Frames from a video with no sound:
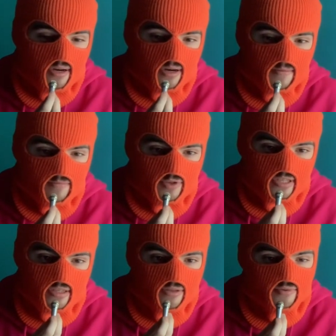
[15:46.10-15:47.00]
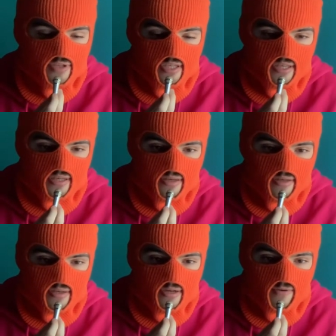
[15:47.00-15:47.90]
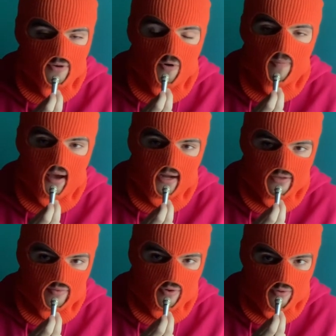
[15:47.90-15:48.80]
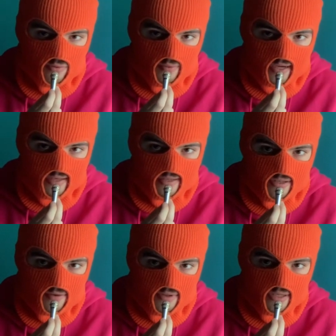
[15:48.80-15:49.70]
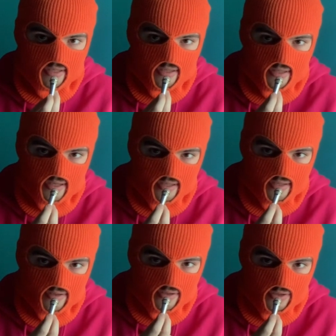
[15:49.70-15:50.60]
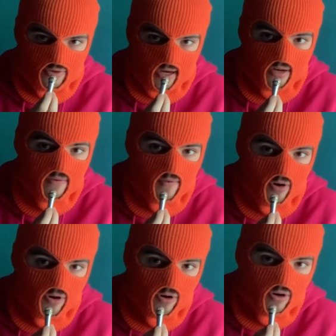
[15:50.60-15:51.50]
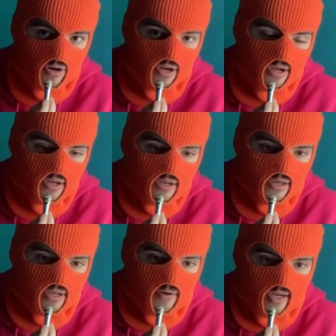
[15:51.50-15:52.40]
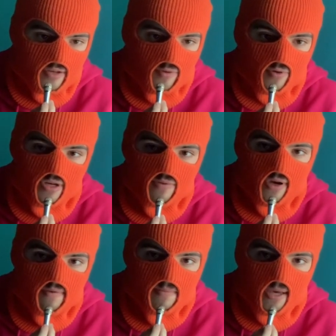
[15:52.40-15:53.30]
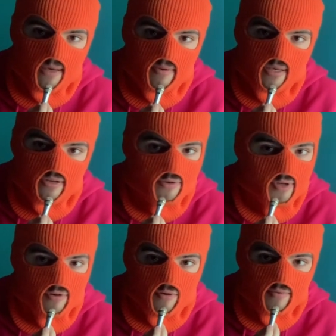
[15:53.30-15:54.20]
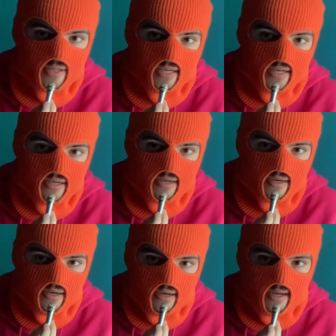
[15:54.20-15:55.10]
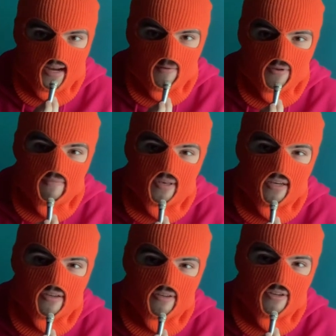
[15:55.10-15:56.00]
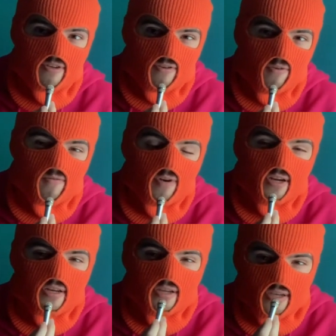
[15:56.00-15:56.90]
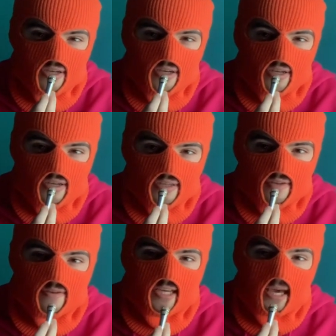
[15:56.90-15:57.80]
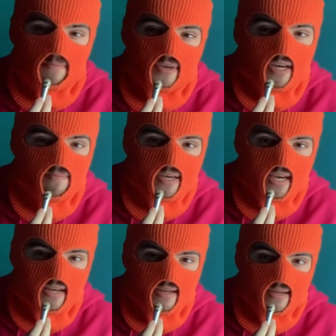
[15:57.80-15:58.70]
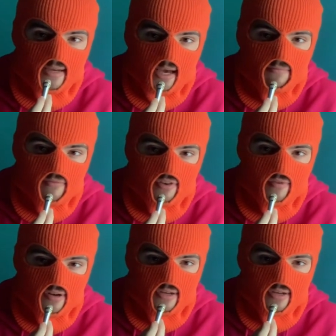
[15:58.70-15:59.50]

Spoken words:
We see Lucy, go back to her old ways. This trend of her, ignoring Wavy Baby and doing her own thing and not really being a good girlfriend starts amping up again in Cabin Fever.